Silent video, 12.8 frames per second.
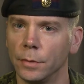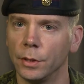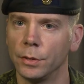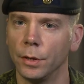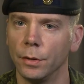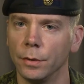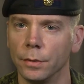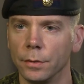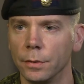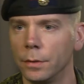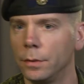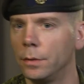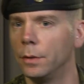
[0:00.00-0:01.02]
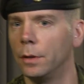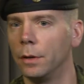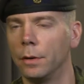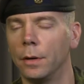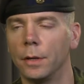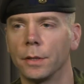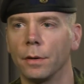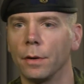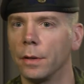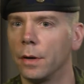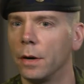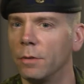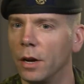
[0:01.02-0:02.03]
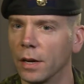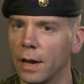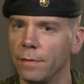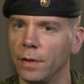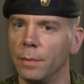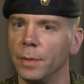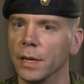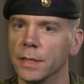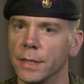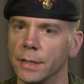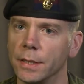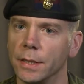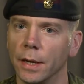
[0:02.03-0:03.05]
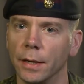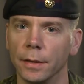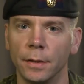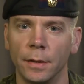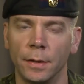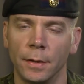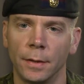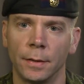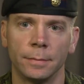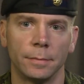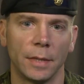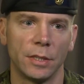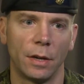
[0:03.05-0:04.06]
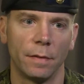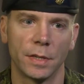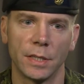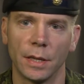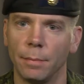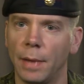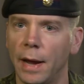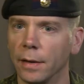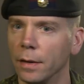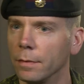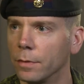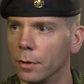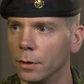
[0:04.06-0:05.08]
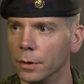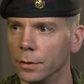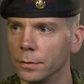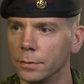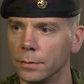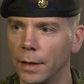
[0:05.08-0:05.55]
You're told you all are not to go to the Hard Rock Cafe because it's obviously a magnet for